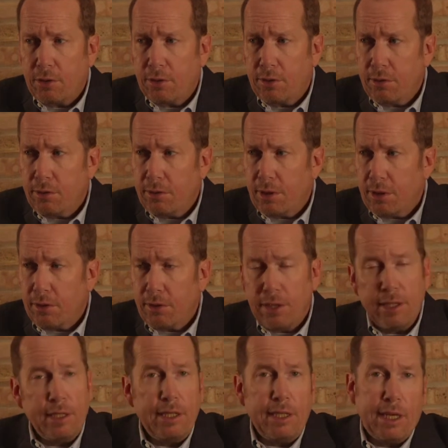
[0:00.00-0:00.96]
to their
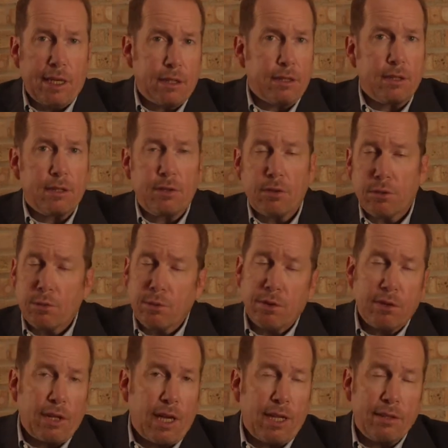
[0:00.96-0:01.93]
Indiana or
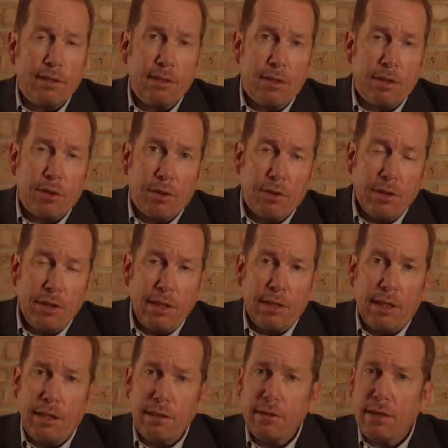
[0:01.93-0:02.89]
Wisconsin attorney
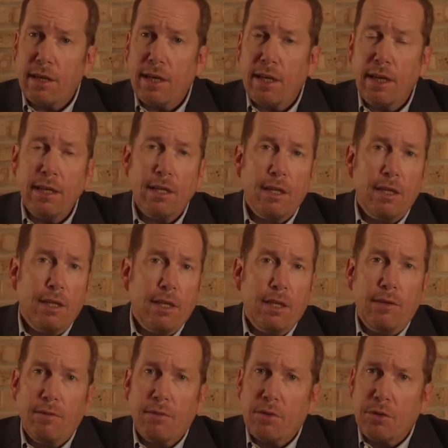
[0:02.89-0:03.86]
and they say, hey,
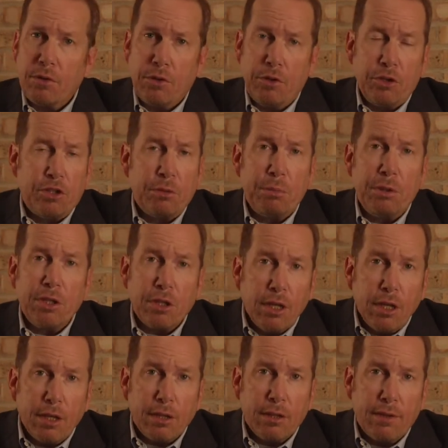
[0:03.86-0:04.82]
you should be
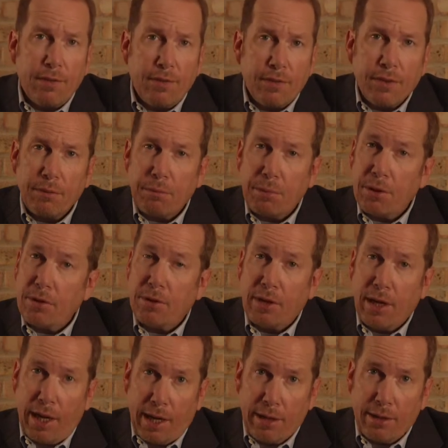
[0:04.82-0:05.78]
good, but you're
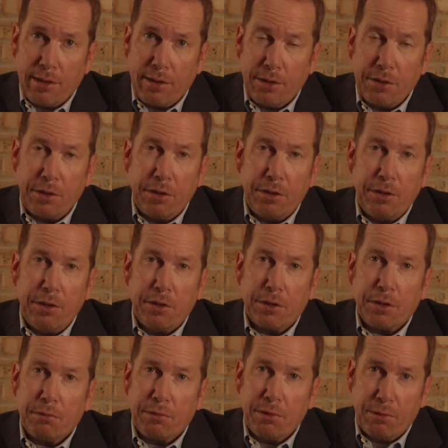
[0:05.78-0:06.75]
not.
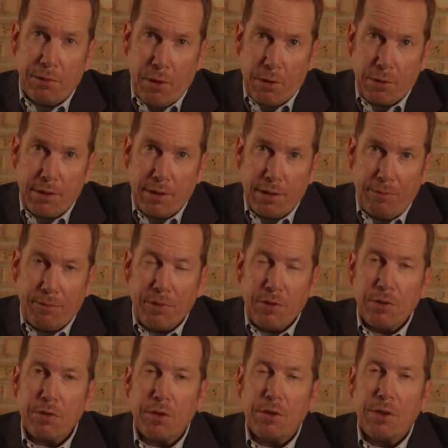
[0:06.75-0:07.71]
You're revoked.
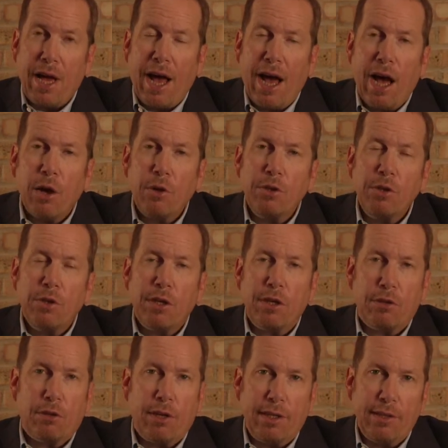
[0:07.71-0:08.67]
So how do you
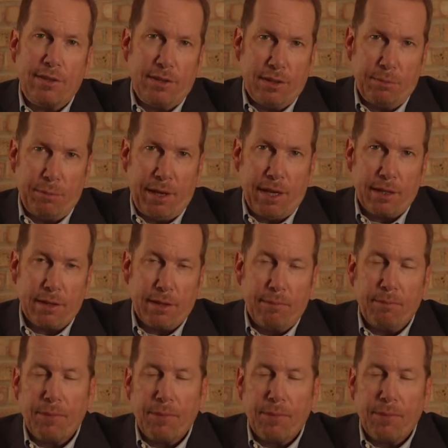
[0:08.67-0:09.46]
get your license back?